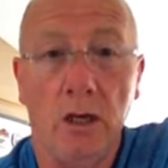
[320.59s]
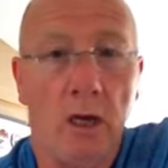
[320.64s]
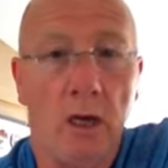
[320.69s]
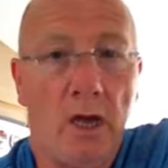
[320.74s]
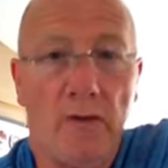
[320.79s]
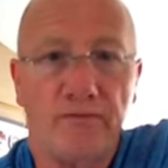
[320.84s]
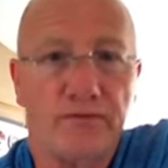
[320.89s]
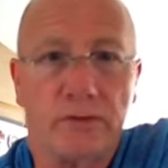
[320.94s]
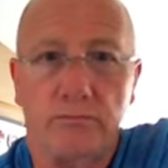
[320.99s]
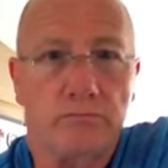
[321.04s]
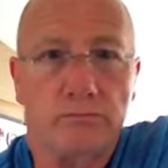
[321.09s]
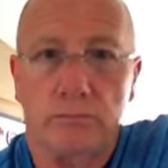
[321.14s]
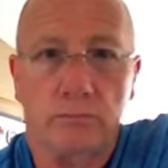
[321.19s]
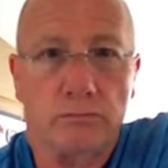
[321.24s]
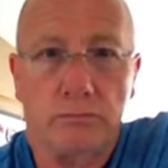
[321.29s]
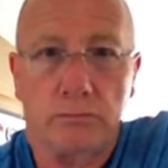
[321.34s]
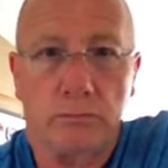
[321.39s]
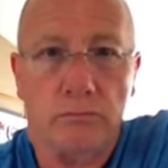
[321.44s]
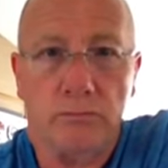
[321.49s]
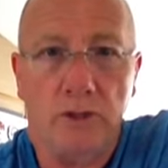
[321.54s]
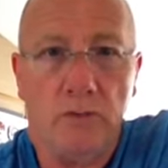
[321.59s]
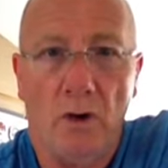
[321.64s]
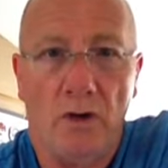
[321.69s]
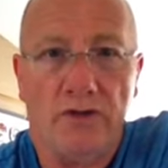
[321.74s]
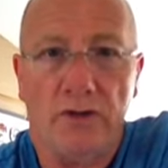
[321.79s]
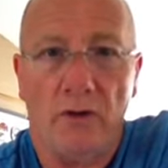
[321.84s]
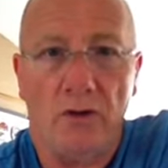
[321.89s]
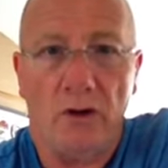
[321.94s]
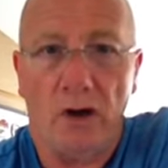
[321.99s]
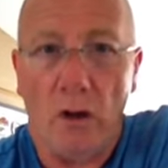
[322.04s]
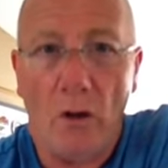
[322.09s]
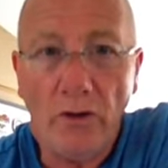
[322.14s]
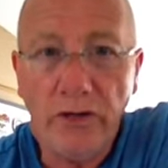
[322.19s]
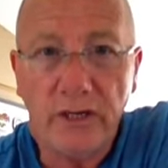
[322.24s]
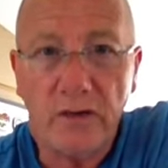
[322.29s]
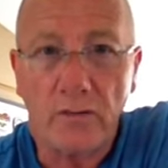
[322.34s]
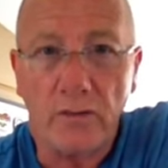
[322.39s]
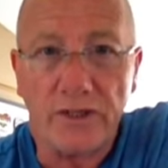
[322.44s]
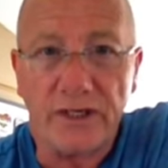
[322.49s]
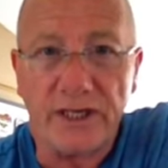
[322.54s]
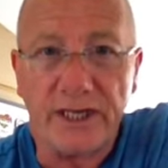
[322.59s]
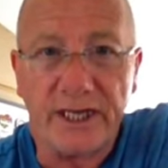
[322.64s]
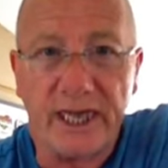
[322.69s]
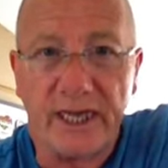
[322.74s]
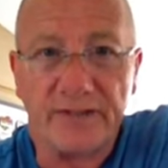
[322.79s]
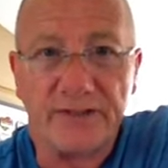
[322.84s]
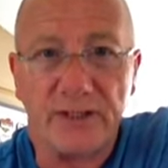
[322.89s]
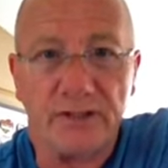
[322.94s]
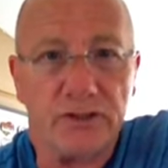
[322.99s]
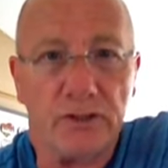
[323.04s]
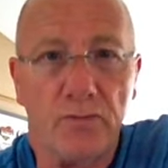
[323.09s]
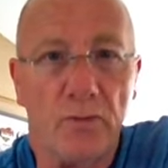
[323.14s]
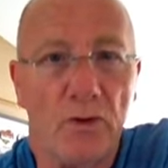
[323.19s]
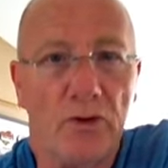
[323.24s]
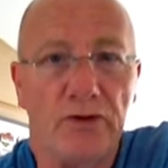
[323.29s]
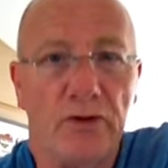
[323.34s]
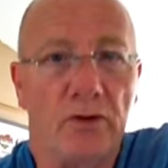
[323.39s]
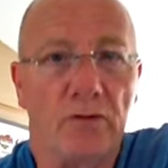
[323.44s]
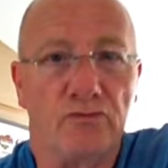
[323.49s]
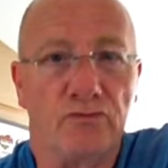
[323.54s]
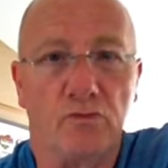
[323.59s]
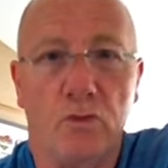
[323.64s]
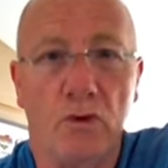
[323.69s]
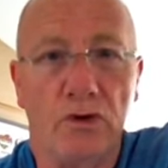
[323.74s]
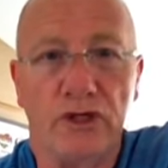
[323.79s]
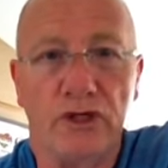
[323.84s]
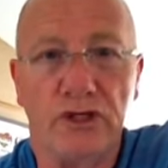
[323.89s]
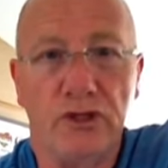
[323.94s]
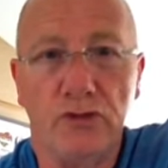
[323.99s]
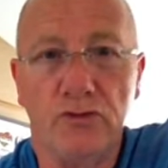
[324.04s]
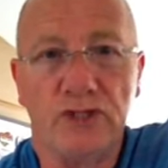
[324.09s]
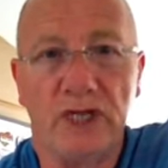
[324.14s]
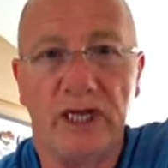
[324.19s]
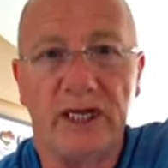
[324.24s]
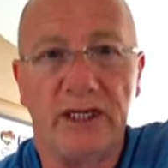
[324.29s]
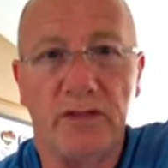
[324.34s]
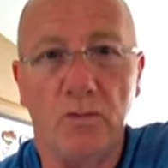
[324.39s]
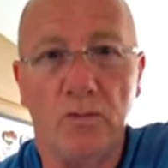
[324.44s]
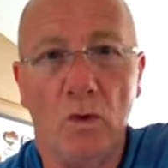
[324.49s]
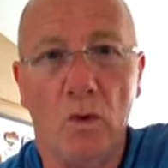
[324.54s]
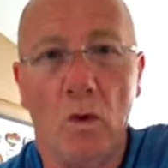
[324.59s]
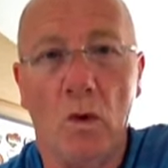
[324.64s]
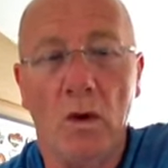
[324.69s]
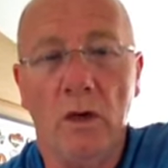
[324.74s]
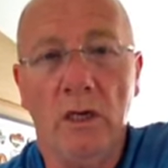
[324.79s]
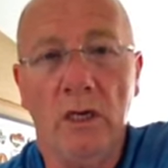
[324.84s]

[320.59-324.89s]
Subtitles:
After, you might not like it when you get it, and you might not want to use it anymore.